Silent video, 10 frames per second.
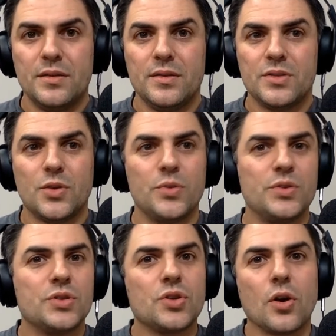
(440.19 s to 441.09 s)
So when you
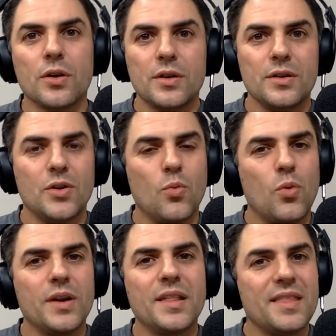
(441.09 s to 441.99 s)
start, you know,
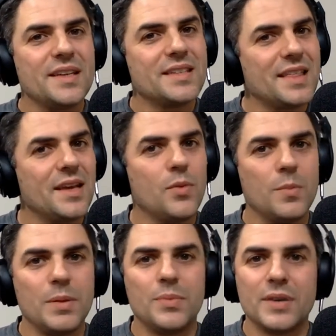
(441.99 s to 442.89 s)
one of the things I think when
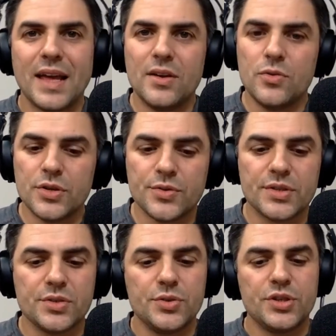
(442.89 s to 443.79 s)
people get New Year's
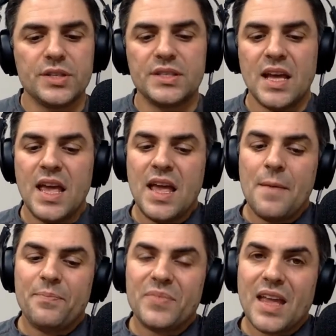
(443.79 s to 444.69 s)
resolutions
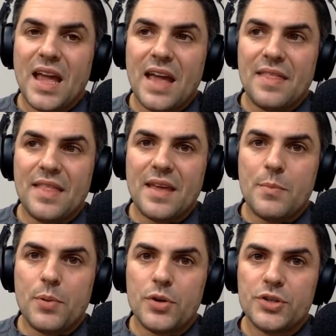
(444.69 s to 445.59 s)
and then they
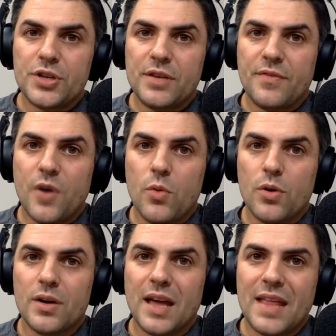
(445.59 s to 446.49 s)
push
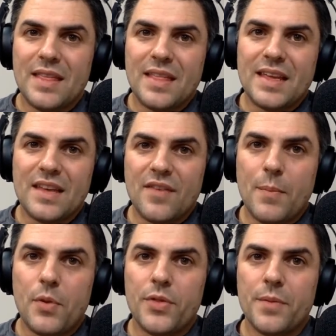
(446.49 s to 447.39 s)
forward and then they give
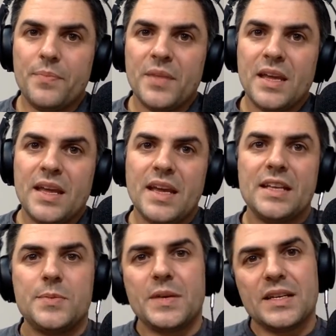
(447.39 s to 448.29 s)
up on them,
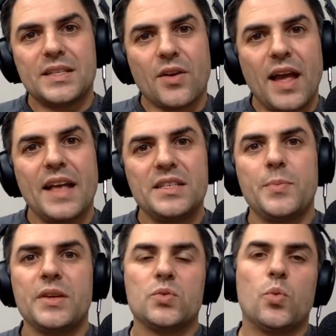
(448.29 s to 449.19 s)
it's because their
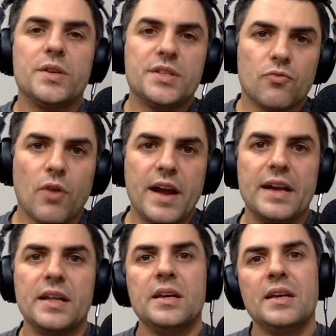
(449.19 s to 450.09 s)
headspace wasn't
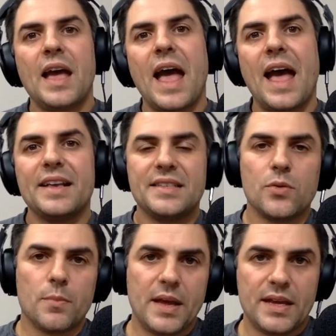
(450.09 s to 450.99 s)
right as they
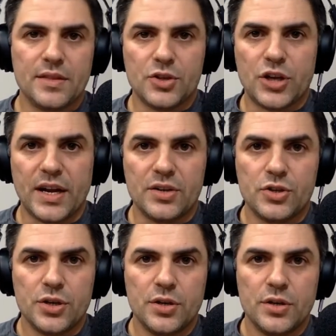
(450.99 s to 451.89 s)
were making the change.